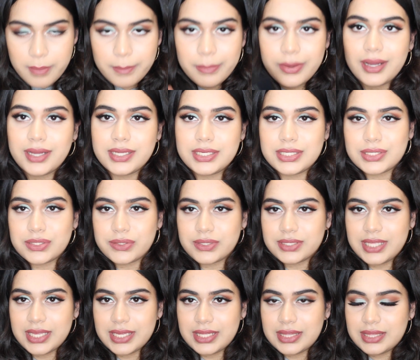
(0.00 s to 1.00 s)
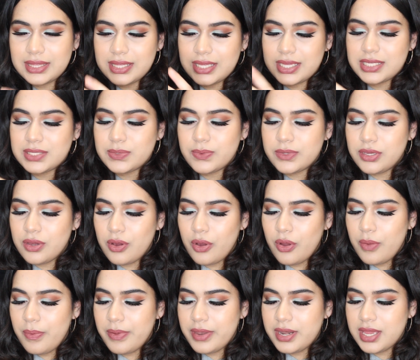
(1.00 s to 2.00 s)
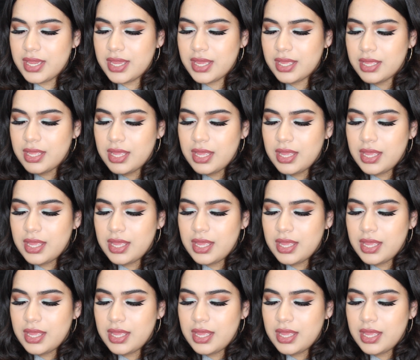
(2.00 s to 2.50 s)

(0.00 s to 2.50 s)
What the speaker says: but it just looks like this. When you open it,